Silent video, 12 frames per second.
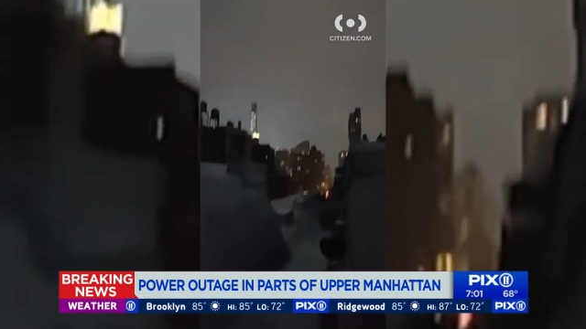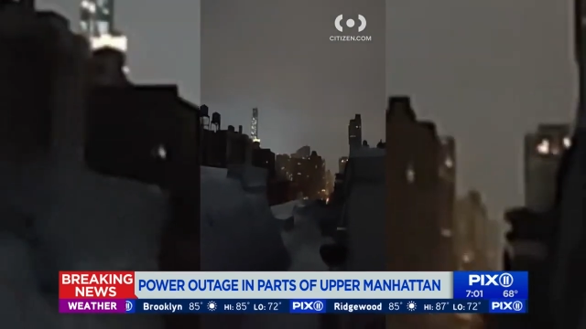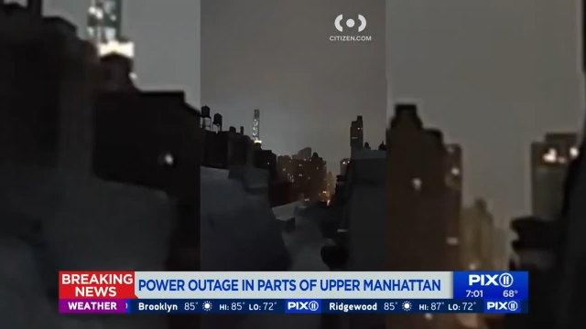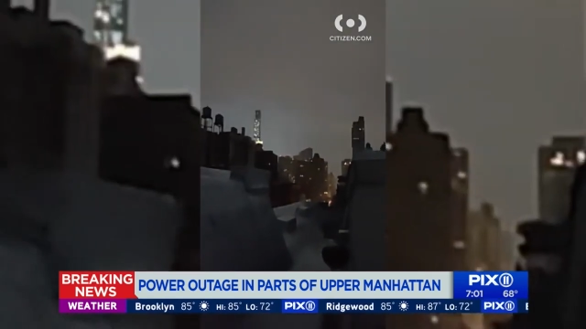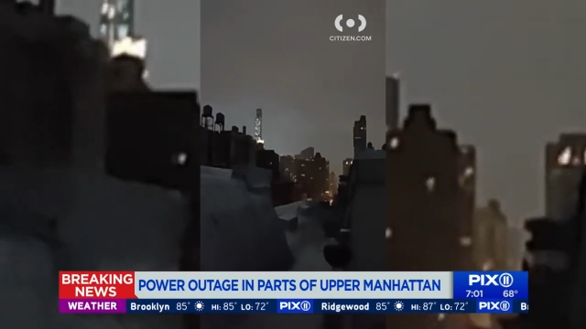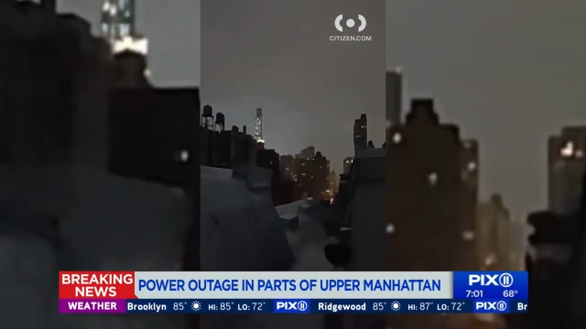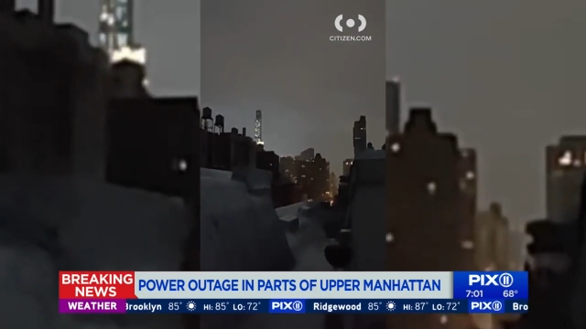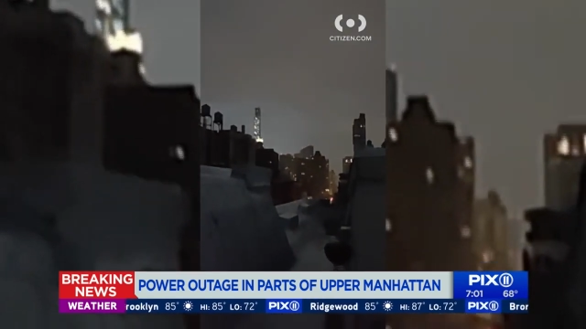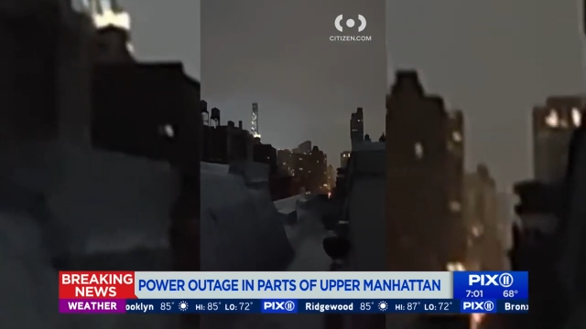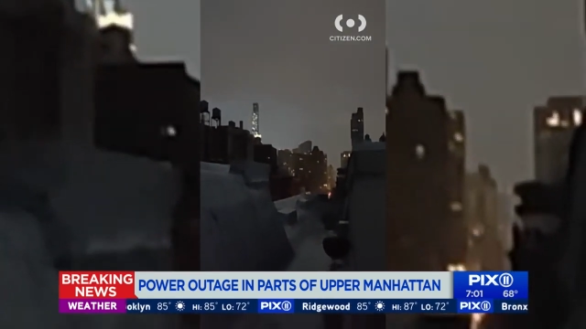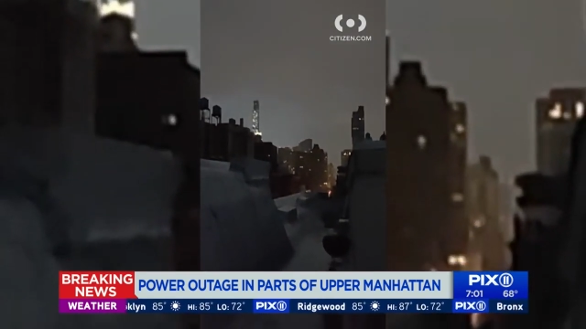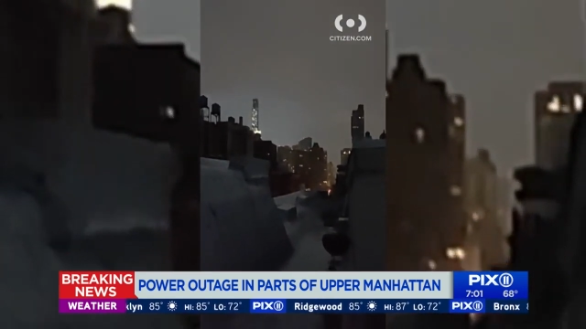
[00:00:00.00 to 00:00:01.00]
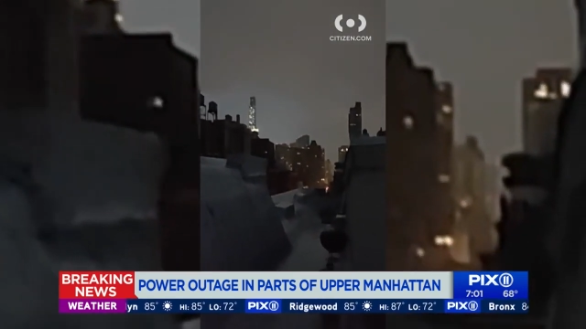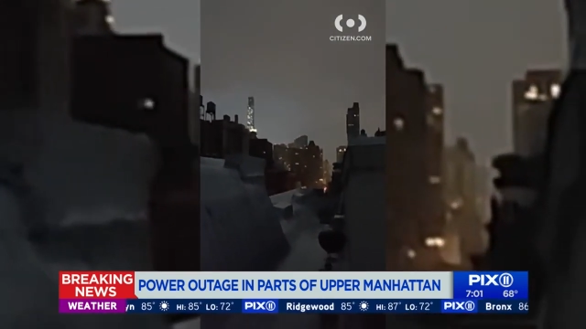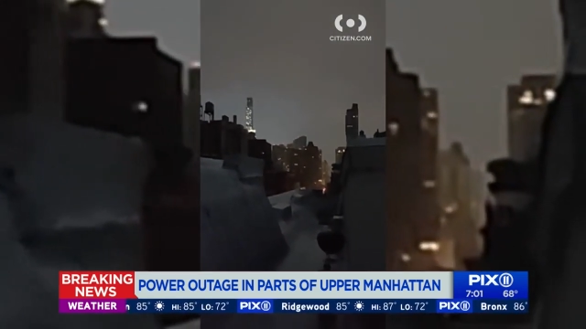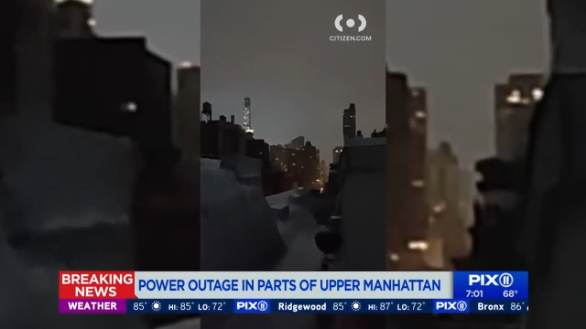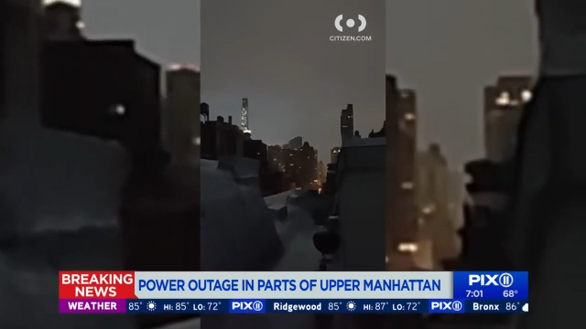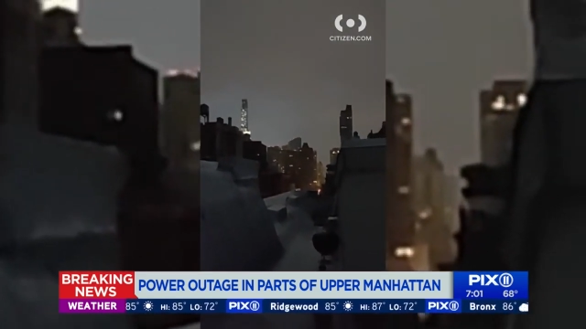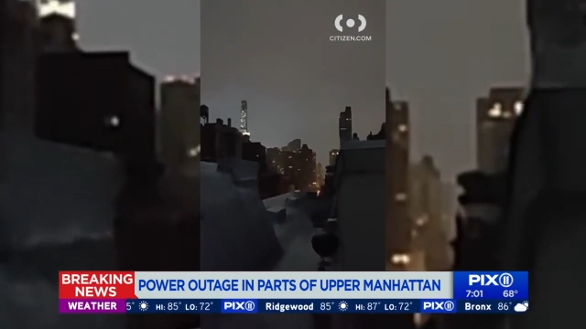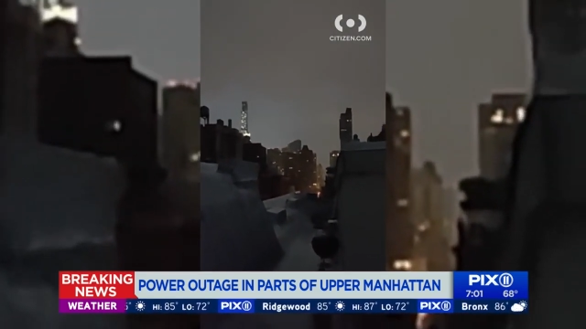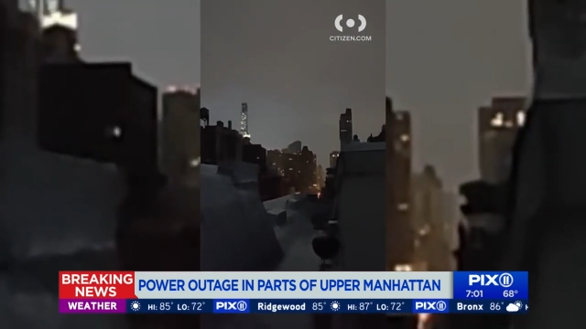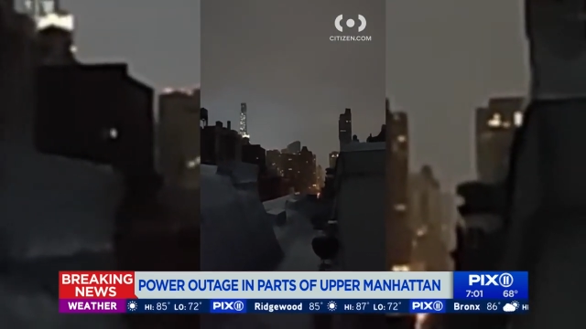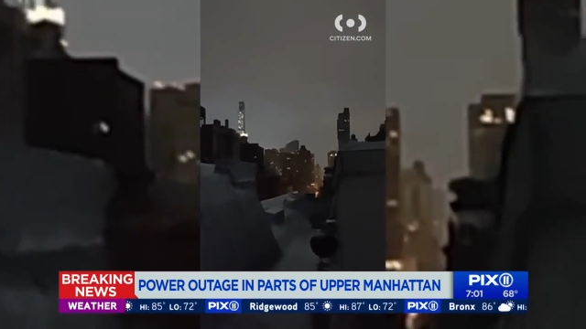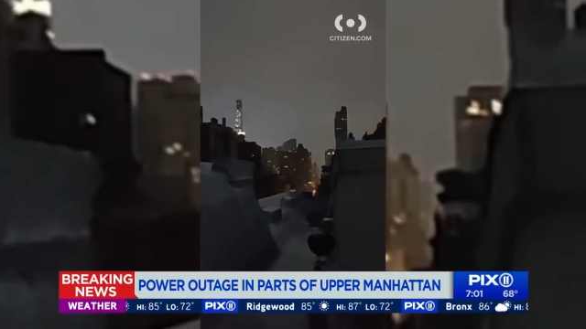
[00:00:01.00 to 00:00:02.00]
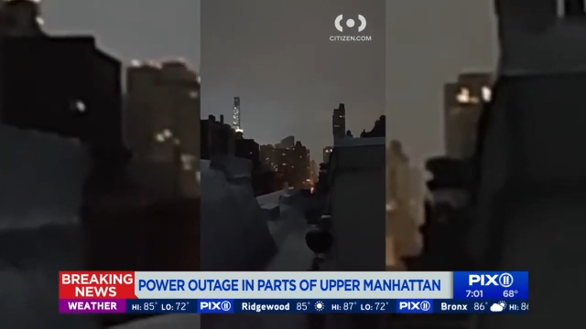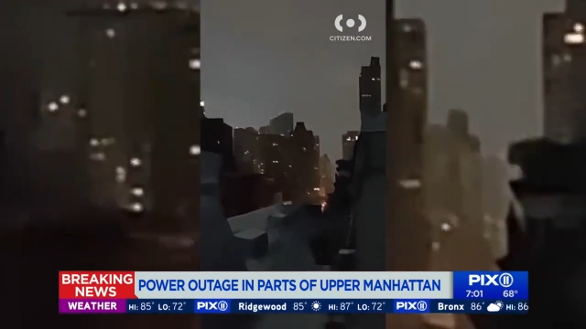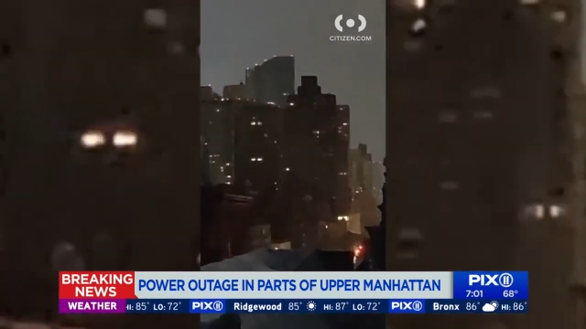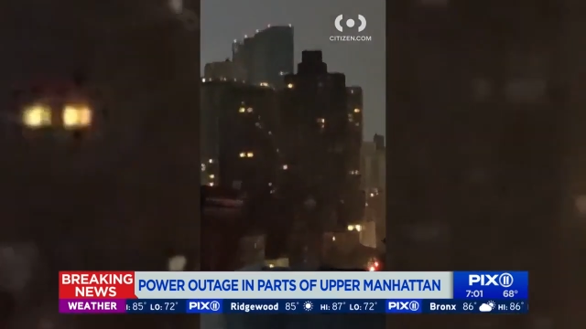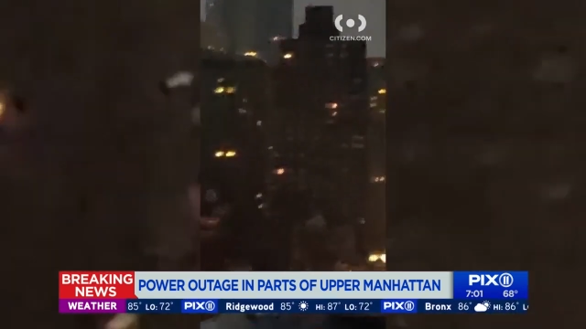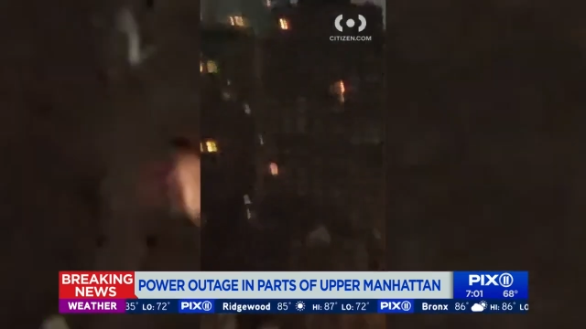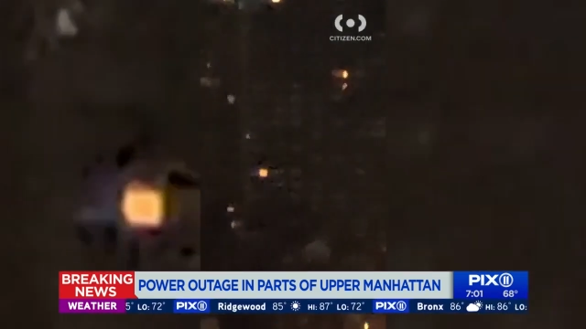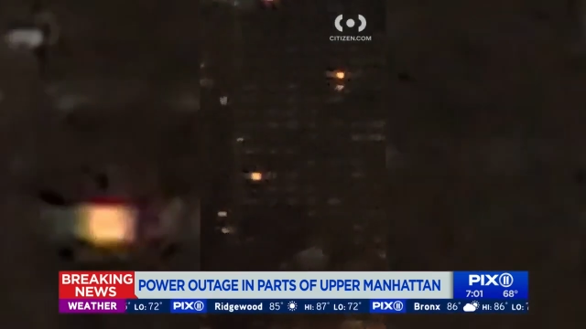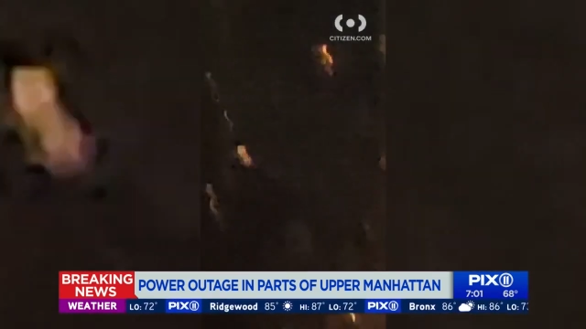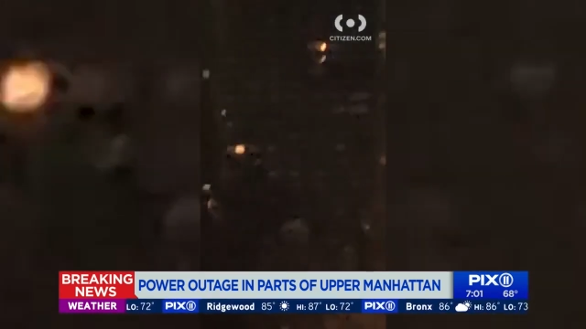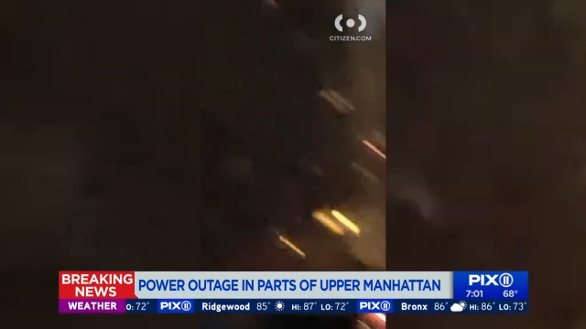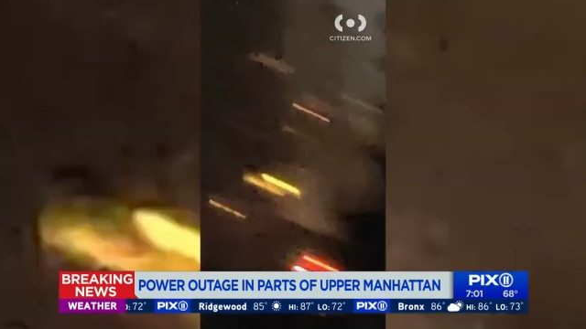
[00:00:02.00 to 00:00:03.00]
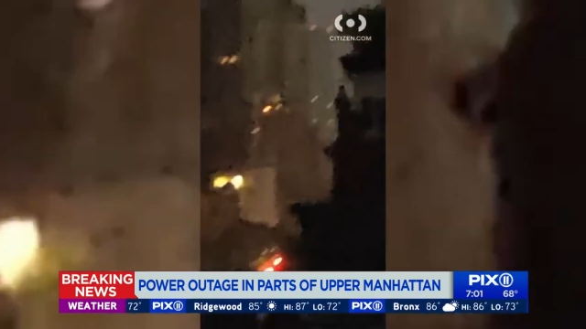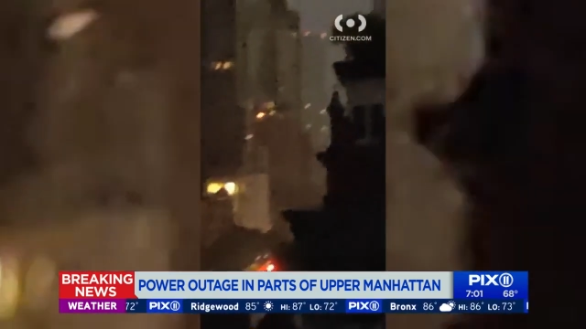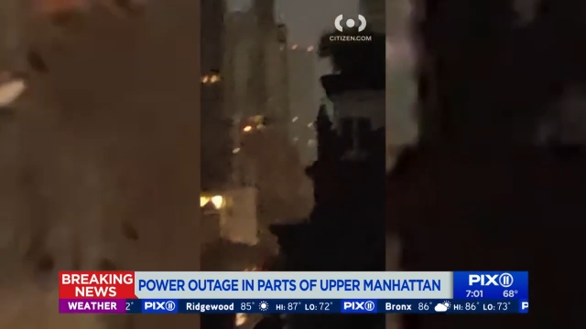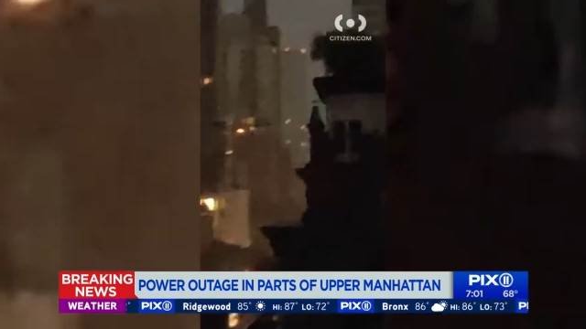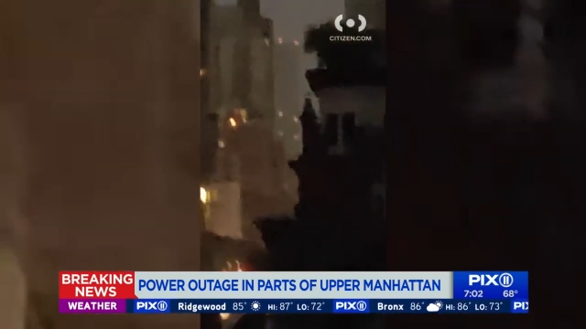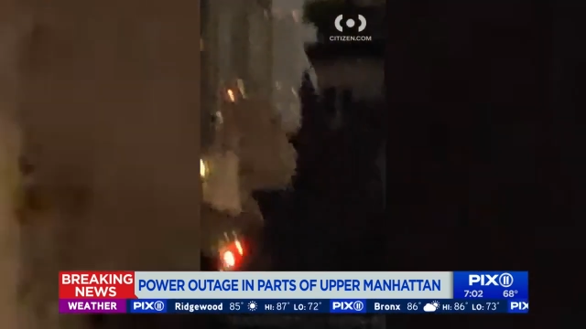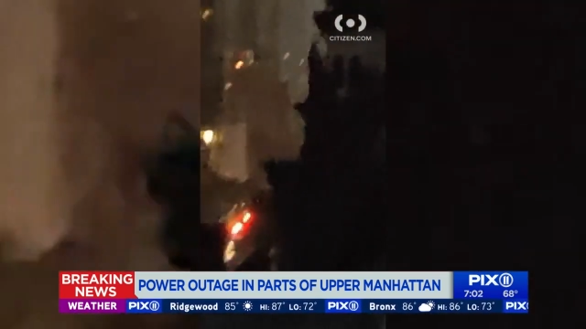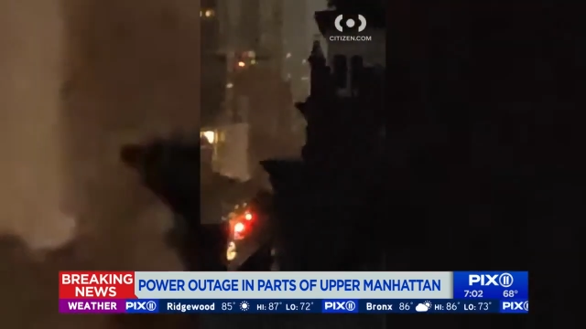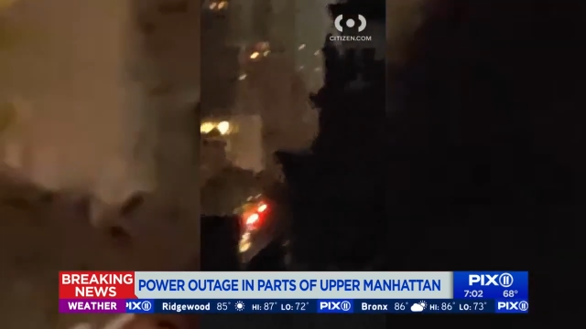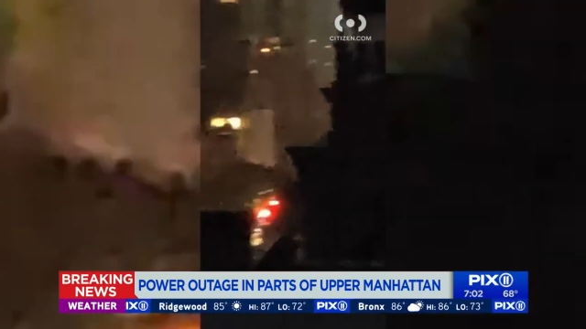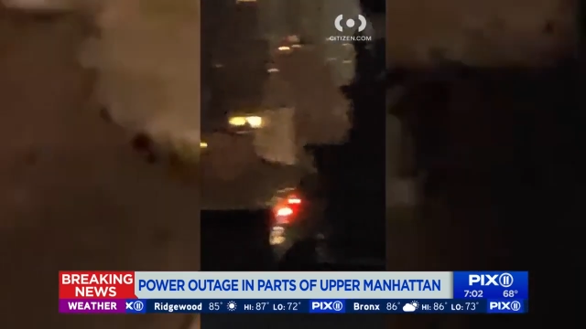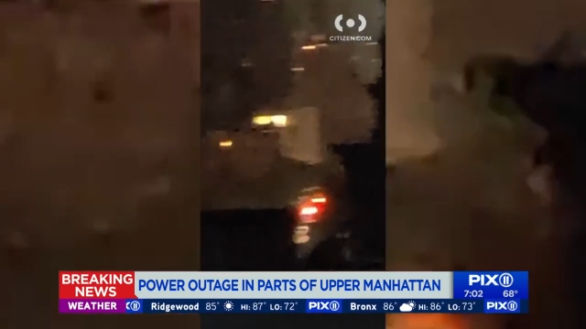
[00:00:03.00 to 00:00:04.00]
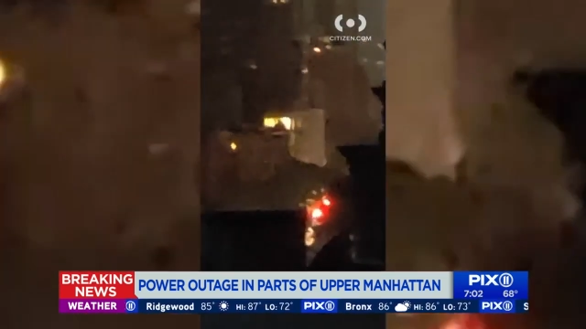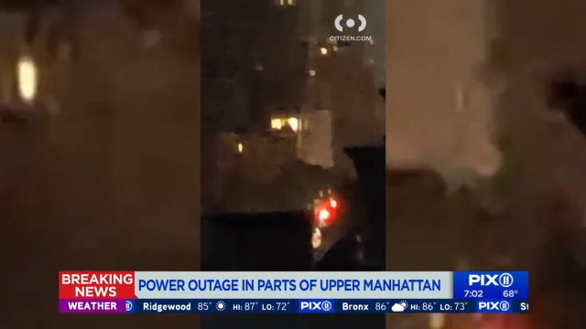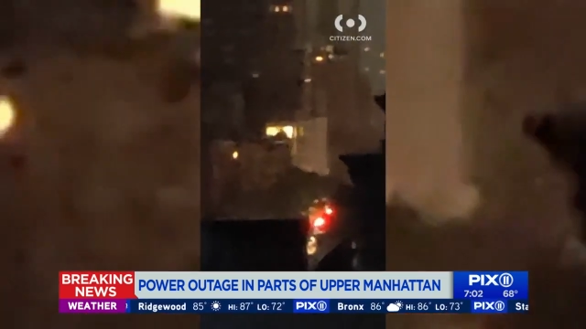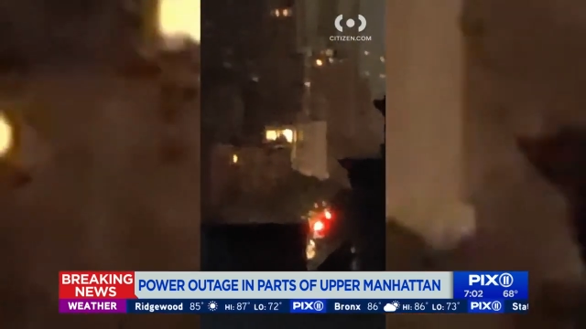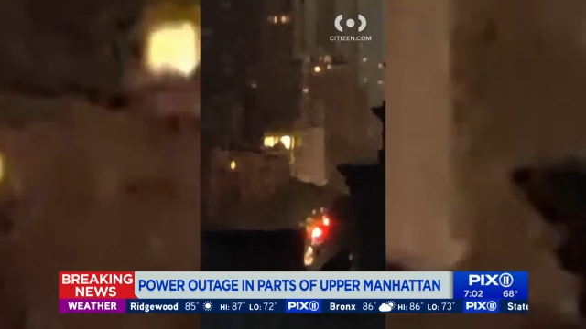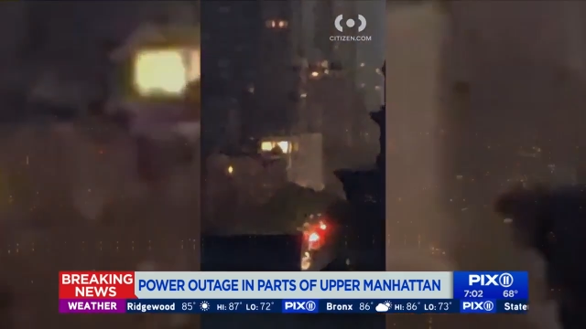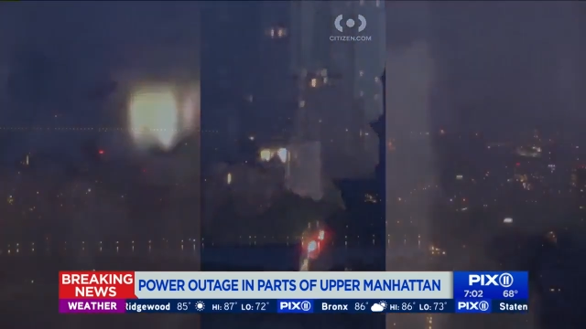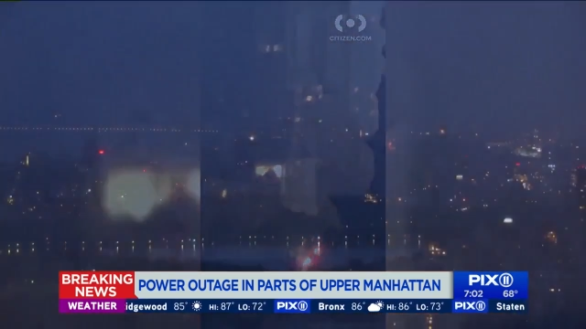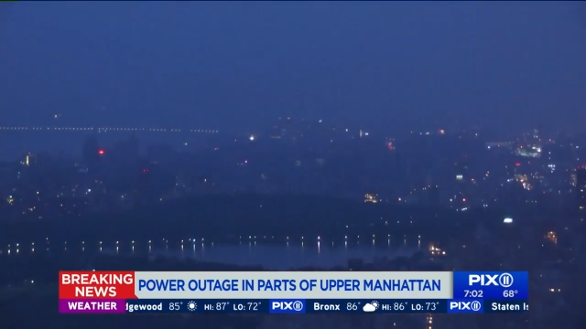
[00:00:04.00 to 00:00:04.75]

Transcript: (no speaker visible)